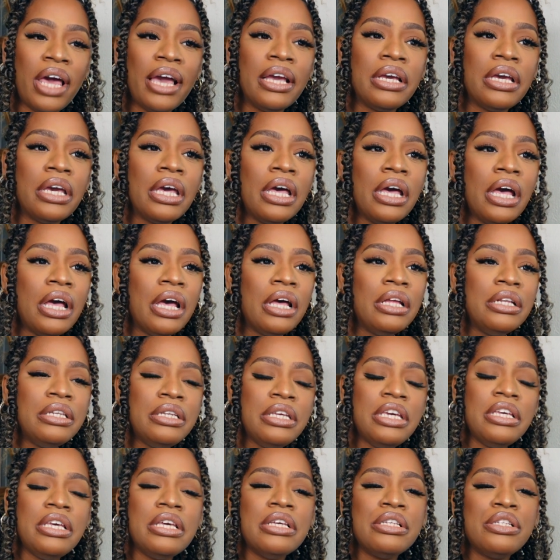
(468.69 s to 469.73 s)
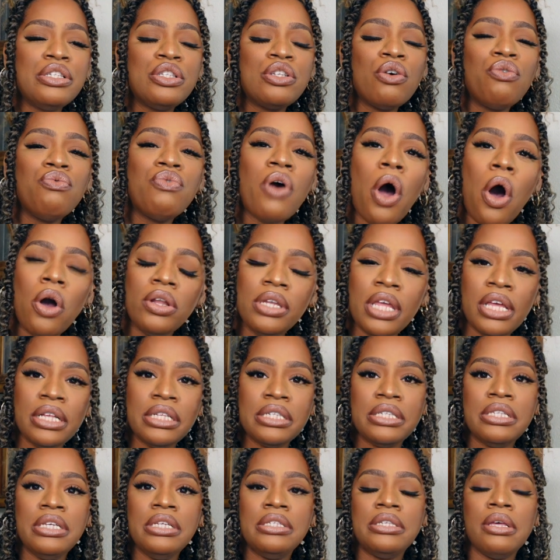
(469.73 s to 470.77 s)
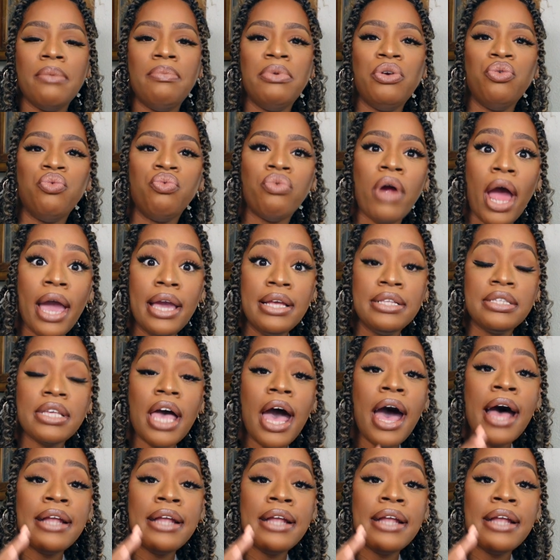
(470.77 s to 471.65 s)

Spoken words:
Like the surroundings need to be right.